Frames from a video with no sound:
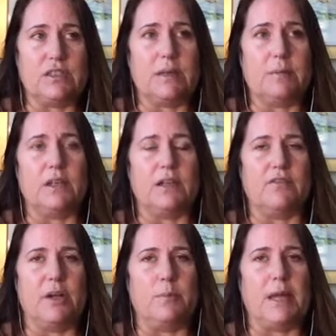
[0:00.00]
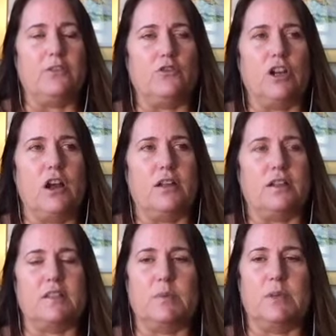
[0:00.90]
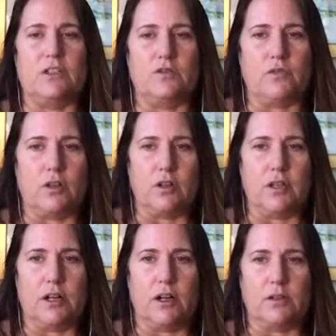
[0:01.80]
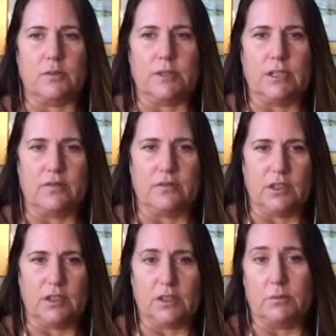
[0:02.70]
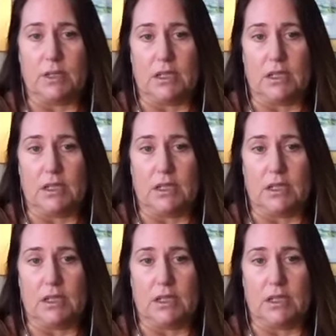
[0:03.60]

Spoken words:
seemed like a very patriotic speech for Claire to be giving to me.